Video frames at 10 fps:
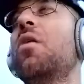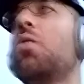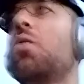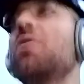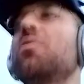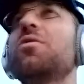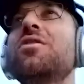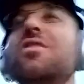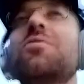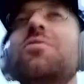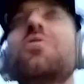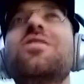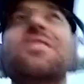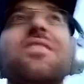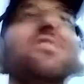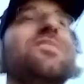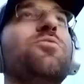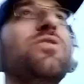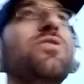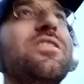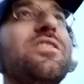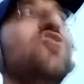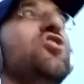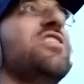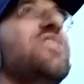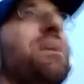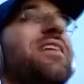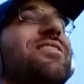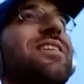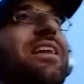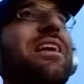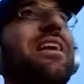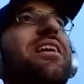what is GSMA standing?